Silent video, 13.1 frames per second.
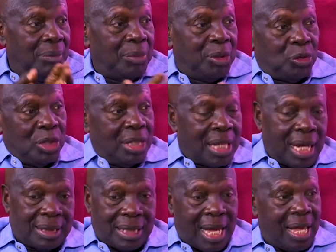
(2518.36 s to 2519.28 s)
Between
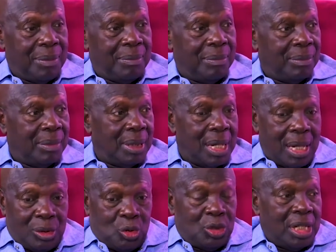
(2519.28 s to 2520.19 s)
that time
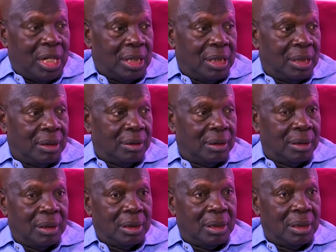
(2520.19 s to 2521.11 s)
and today,
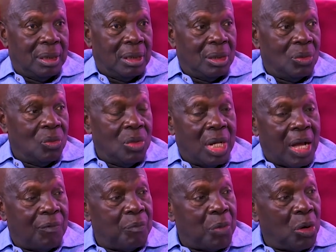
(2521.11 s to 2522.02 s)
we
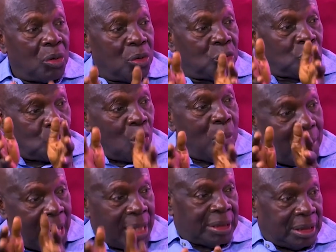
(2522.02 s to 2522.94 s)
have borrowed so
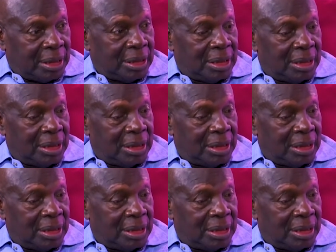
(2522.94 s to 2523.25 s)
much